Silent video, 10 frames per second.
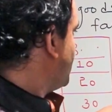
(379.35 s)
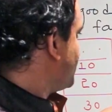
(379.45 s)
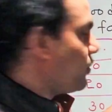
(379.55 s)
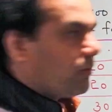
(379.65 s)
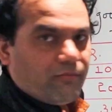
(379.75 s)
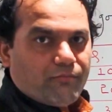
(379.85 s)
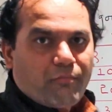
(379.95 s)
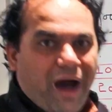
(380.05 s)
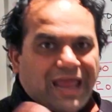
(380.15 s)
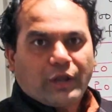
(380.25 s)
So
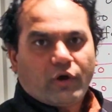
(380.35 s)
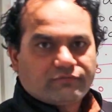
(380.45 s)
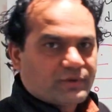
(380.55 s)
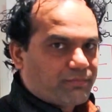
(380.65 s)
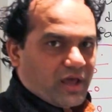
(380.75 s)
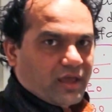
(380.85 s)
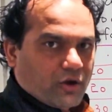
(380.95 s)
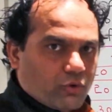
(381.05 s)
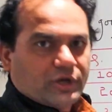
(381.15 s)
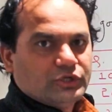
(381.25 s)
by law of supply,
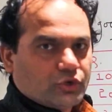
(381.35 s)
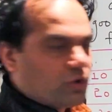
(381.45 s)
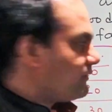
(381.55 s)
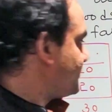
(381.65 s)
according to law